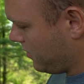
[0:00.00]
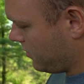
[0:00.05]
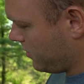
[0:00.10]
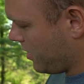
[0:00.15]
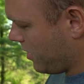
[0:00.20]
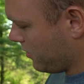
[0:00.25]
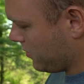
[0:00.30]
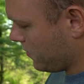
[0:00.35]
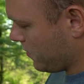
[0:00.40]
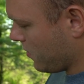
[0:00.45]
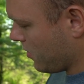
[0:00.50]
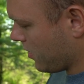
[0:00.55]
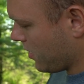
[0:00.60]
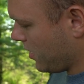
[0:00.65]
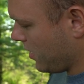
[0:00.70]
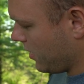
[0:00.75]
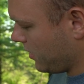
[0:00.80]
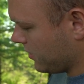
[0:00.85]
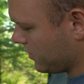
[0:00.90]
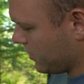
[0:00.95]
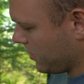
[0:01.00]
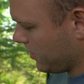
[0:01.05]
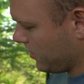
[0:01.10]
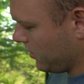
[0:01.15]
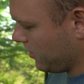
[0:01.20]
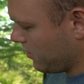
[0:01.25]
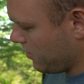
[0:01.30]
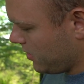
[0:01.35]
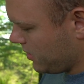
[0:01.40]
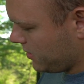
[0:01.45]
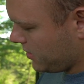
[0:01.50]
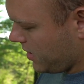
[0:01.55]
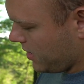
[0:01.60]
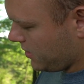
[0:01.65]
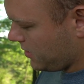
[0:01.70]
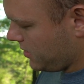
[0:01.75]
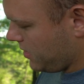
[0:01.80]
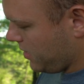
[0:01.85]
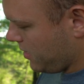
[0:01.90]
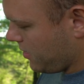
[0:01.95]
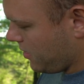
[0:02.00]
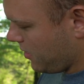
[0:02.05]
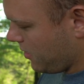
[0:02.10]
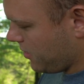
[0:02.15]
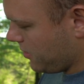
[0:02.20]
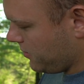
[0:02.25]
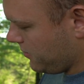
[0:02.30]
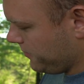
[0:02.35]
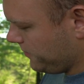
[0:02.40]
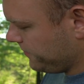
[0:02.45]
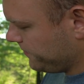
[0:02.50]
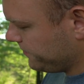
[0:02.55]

So now it's working. It's going to clear this SD card.